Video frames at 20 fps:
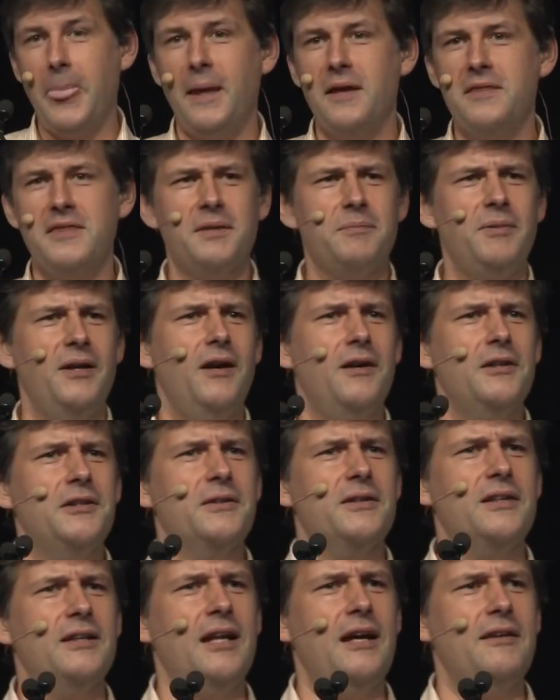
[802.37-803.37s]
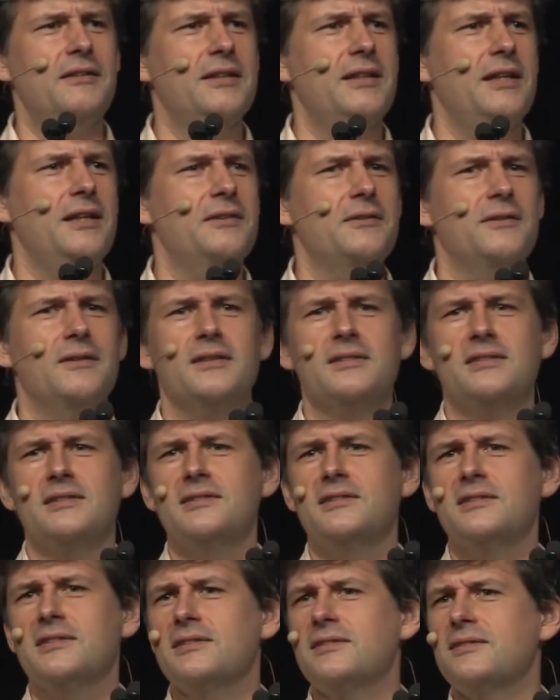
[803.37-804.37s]
I think my audio cut out again, or else
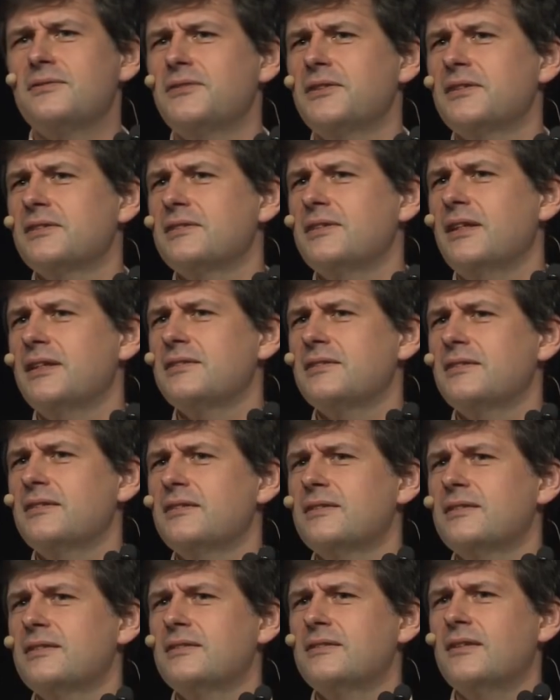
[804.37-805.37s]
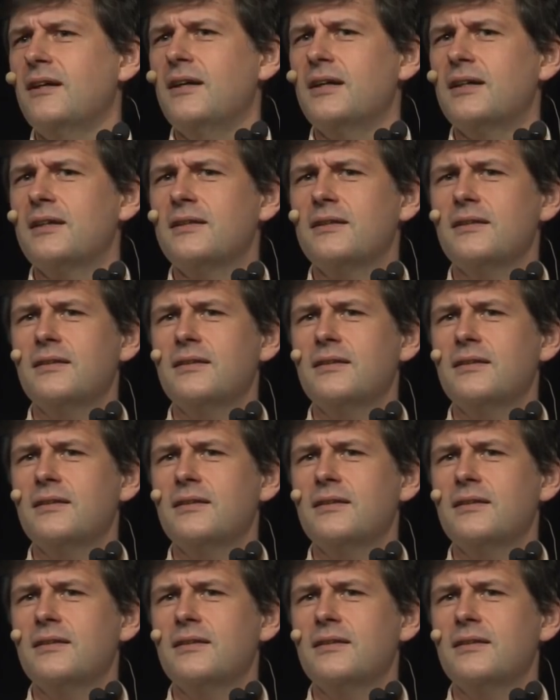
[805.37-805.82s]
it just feels nicer to talk.